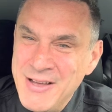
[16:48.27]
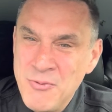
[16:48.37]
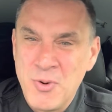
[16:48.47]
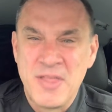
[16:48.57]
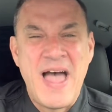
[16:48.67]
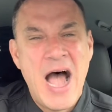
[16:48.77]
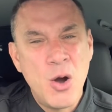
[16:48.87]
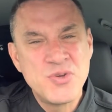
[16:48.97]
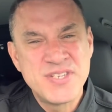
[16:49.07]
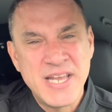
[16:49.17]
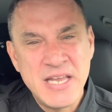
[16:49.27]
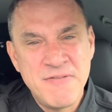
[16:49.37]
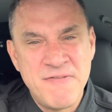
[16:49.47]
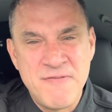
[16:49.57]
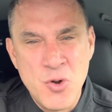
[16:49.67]
with housing,
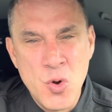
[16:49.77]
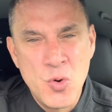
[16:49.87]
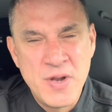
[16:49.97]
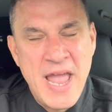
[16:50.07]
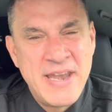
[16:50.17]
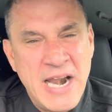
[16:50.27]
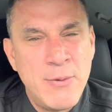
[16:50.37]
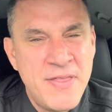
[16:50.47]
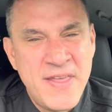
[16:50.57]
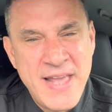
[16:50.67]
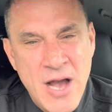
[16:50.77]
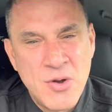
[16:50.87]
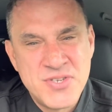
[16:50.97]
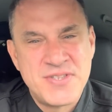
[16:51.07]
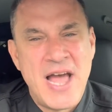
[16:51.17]
food, and everything
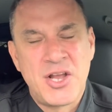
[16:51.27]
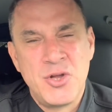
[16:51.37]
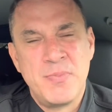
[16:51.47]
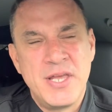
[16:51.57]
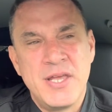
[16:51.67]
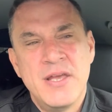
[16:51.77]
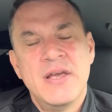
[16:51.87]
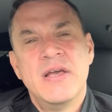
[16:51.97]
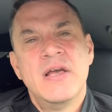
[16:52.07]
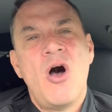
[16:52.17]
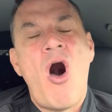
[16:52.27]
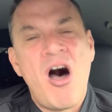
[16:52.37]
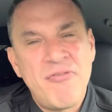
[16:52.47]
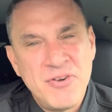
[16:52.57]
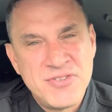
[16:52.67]
else that could be
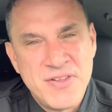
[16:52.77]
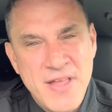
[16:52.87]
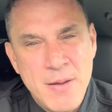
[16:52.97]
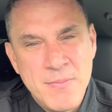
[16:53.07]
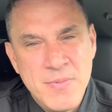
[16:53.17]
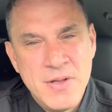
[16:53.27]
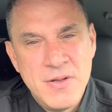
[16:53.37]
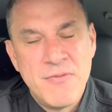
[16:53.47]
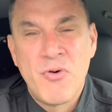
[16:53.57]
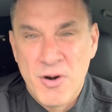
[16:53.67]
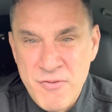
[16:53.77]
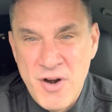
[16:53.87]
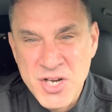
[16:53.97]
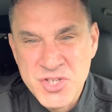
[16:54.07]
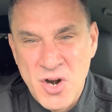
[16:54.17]
offered to them for a
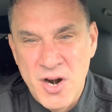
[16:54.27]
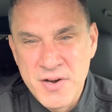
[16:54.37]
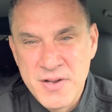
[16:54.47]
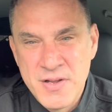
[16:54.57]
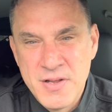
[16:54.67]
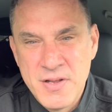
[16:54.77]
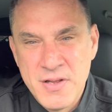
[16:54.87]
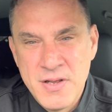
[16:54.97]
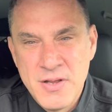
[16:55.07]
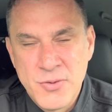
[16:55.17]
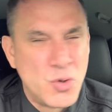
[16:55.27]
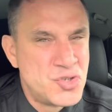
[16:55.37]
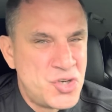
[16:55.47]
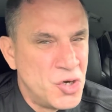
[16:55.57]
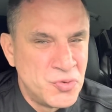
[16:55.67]
fresh start. Those
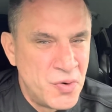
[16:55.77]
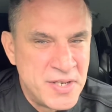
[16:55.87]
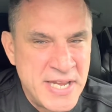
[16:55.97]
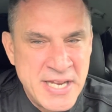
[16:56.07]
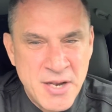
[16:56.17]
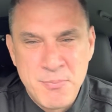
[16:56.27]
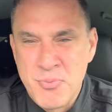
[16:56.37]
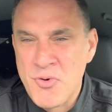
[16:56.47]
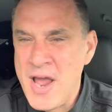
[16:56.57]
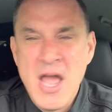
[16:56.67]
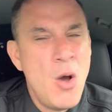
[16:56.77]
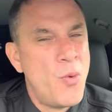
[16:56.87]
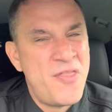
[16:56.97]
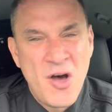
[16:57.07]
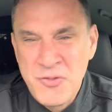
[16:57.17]
children need a brand
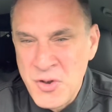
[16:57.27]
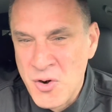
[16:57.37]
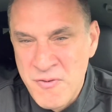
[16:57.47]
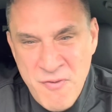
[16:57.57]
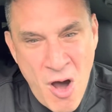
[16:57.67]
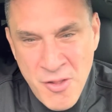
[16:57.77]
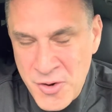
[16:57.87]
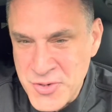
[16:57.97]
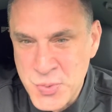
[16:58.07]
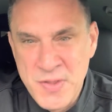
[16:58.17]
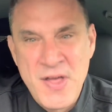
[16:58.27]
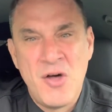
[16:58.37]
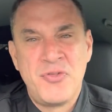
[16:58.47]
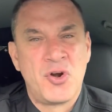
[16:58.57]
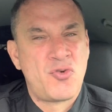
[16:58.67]
without their fathers,
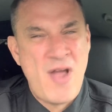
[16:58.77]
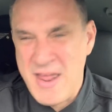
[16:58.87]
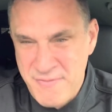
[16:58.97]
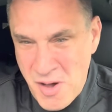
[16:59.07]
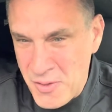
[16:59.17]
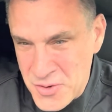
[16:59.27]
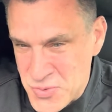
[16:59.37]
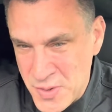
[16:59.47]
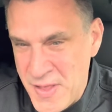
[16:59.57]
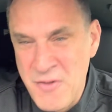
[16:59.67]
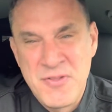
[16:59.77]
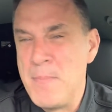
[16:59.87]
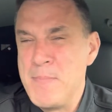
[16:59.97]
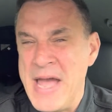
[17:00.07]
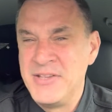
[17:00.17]
without their grandfathers, without the
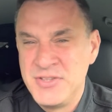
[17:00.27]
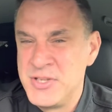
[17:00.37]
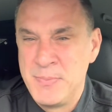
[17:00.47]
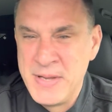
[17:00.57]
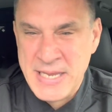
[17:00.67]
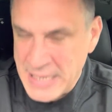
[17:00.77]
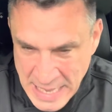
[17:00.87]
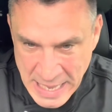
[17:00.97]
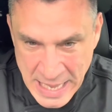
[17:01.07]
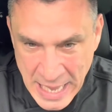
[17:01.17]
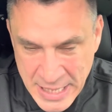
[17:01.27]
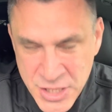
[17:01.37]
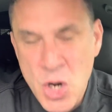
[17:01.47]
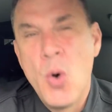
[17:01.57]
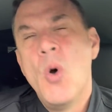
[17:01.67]
men to be, uh,
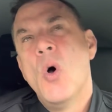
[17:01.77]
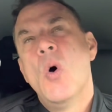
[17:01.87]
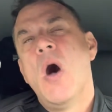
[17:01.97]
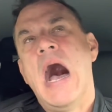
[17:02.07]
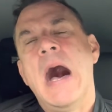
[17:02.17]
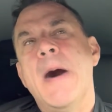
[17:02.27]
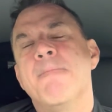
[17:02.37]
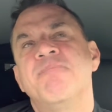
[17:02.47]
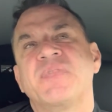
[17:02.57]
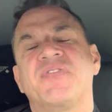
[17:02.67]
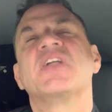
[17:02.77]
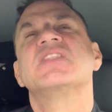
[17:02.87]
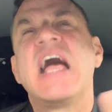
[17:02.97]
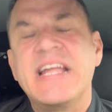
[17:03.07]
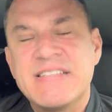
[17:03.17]
you know, um, the
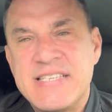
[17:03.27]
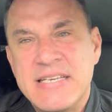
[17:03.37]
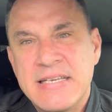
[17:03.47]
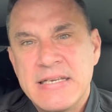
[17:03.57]
light,